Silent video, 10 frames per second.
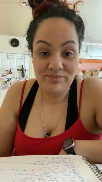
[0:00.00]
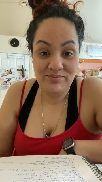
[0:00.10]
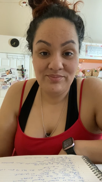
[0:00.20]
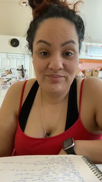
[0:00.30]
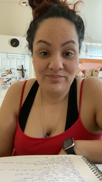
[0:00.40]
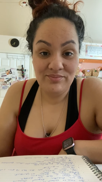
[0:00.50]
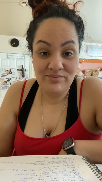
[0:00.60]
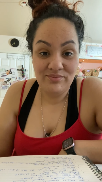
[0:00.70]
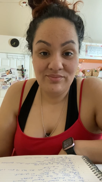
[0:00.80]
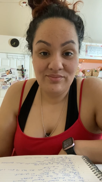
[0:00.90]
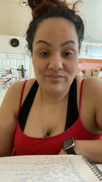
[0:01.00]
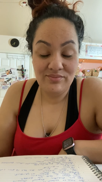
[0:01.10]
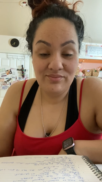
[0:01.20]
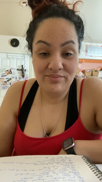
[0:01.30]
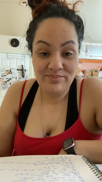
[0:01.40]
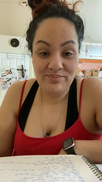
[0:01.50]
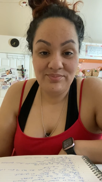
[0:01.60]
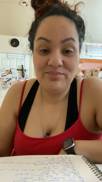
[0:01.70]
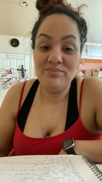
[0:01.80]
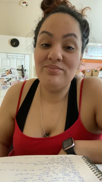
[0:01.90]

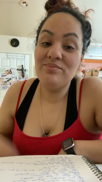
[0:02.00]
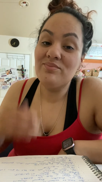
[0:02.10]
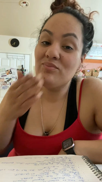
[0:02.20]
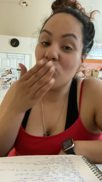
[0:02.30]
No one is speaking in this clip.